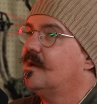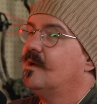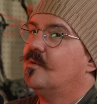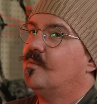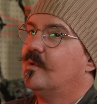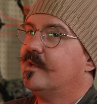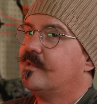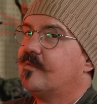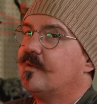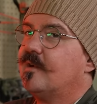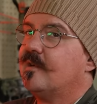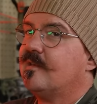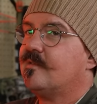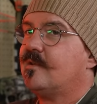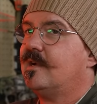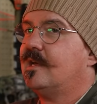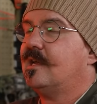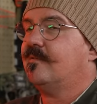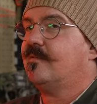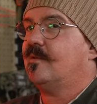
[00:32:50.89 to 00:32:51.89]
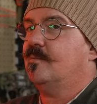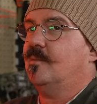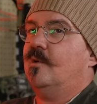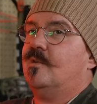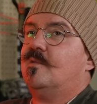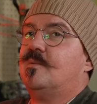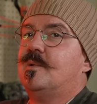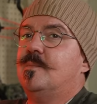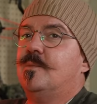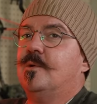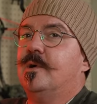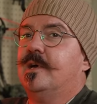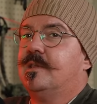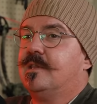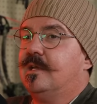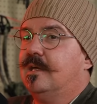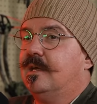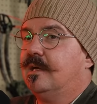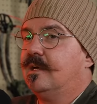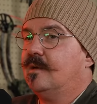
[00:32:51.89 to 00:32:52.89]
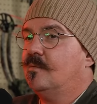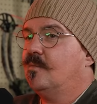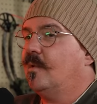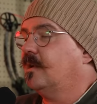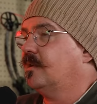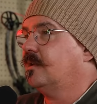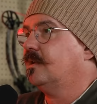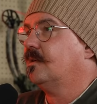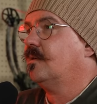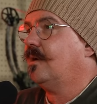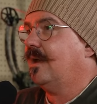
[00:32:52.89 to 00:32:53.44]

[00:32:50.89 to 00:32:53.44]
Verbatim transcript: What's frustrating for most people, I think, and where the,